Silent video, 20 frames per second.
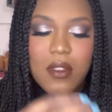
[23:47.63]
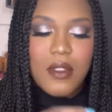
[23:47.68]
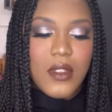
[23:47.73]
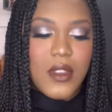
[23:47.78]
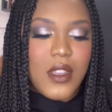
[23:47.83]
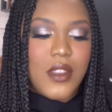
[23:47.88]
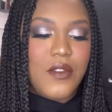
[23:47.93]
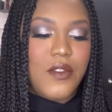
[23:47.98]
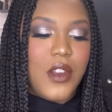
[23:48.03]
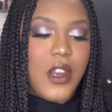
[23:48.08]

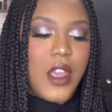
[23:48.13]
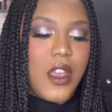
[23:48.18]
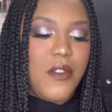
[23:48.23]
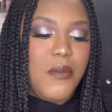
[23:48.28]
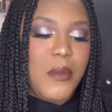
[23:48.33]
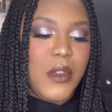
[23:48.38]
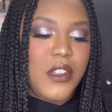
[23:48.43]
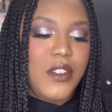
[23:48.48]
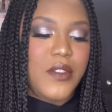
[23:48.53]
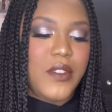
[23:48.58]
doesn't really
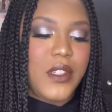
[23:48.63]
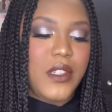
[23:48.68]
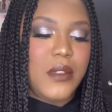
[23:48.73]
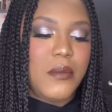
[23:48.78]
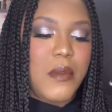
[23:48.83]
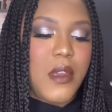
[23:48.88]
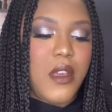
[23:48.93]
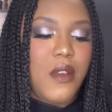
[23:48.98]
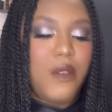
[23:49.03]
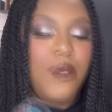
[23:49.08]
have much of a
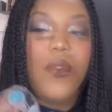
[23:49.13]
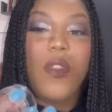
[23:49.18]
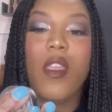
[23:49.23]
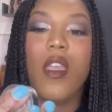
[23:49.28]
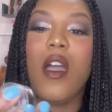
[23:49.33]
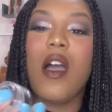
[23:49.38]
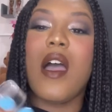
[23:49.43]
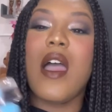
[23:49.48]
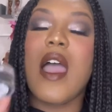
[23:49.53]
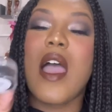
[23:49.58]
smell.
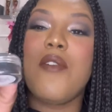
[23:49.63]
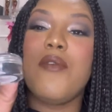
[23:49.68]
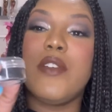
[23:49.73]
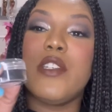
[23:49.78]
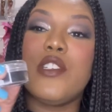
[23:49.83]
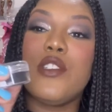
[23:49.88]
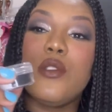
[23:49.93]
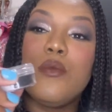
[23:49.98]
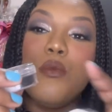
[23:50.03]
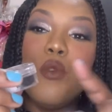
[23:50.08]
I have a
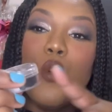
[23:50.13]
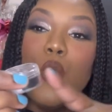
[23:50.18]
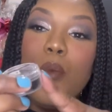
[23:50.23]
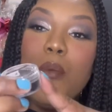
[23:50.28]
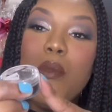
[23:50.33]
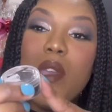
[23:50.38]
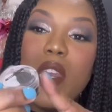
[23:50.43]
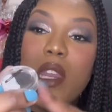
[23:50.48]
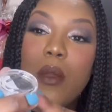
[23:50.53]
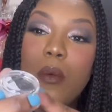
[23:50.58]
small
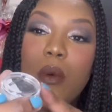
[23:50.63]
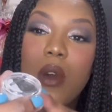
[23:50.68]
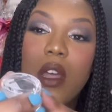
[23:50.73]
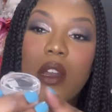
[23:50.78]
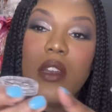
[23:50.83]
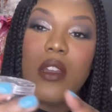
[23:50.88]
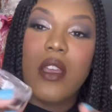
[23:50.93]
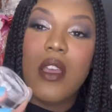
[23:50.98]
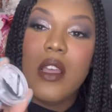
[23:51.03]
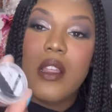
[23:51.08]
mini
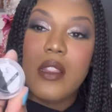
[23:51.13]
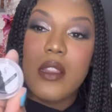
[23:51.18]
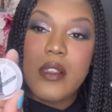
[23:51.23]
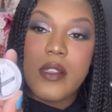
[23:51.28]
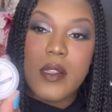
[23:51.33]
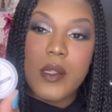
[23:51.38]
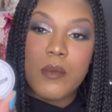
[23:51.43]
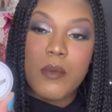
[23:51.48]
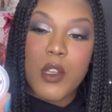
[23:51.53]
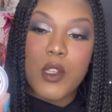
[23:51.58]
one.
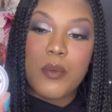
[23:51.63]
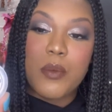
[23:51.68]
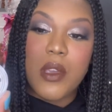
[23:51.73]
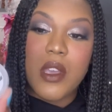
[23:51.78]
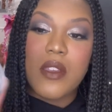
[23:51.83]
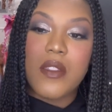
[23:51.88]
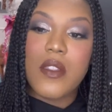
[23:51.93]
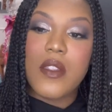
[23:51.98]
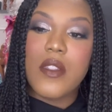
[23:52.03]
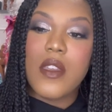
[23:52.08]
This is much
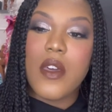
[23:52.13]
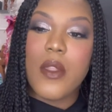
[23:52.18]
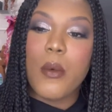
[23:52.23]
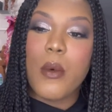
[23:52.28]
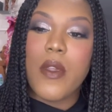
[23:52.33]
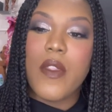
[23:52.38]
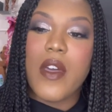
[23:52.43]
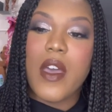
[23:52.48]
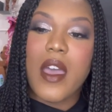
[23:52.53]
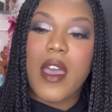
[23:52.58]
bigger than the other
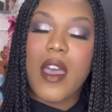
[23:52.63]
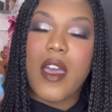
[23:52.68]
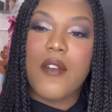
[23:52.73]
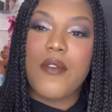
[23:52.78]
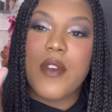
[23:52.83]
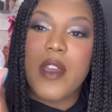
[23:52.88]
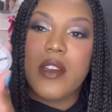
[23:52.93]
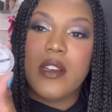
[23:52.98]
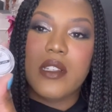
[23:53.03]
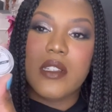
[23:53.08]
one that I
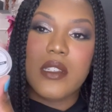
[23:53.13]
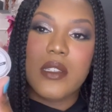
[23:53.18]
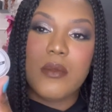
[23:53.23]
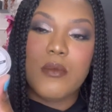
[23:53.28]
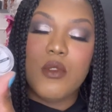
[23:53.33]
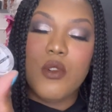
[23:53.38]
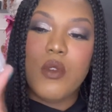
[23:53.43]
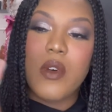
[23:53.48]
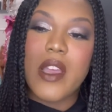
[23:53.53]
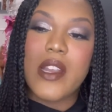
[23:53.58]
have and it's
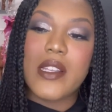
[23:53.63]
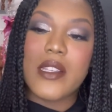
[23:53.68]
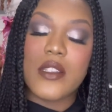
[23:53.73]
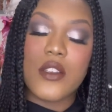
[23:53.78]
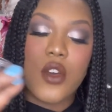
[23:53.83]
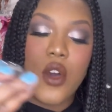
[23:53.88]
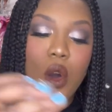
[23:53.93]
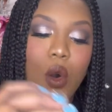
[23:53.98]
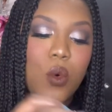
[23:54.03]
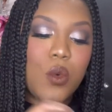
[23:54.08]
small and it's
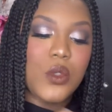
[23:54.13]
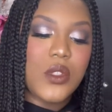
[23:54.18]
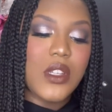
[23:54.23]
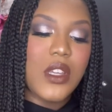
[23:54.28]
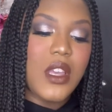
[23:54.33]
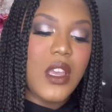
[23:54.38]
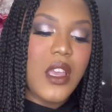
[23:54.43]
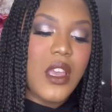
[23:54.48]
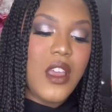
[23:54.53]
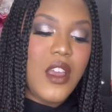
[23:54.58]
gold.
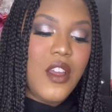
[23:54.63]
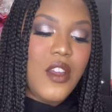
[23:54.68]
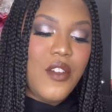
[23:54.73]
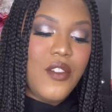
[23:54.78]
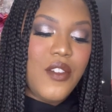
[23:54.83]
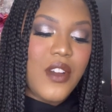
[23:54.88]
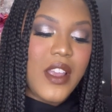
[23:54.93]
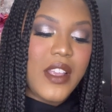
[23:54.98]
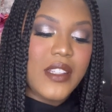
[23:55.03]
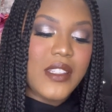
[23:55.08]

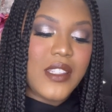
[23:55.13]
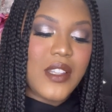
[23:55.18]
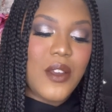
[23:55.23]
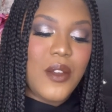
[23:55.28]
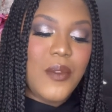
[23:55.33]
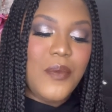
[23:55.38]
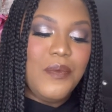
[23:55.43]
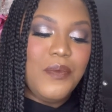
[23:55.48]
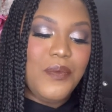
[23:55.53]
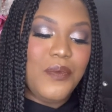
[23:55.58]
Right,
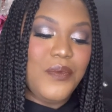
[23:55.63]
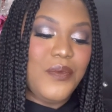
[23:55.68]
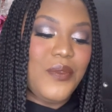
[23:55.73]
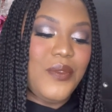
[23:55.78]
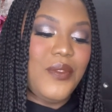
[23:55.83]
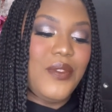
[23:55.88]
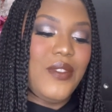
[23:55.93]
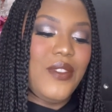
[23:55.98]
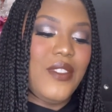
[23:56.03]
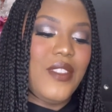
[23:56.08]
so,
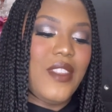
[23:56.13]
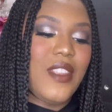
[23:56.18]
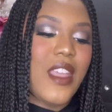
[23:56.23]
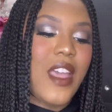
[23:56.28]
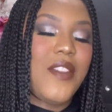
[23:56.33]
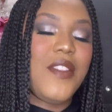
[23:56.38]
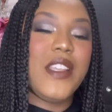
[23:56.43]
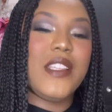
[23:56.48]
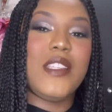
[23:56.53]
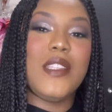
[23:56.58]

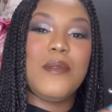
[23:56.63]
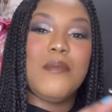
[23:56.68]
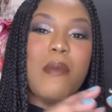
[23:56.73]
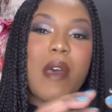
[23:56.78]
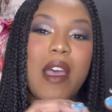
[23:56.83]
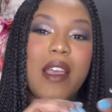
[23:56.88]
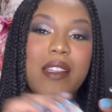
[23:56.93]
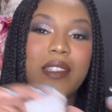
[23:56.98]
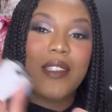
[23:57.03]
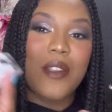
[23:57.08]
and this is
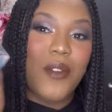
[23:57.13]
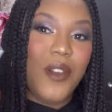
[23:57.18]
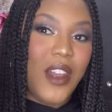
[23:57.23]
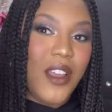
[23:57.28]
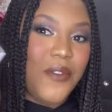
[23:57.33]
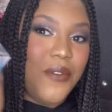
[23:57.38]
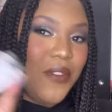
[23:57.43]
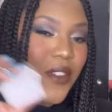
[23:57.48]
matte, so love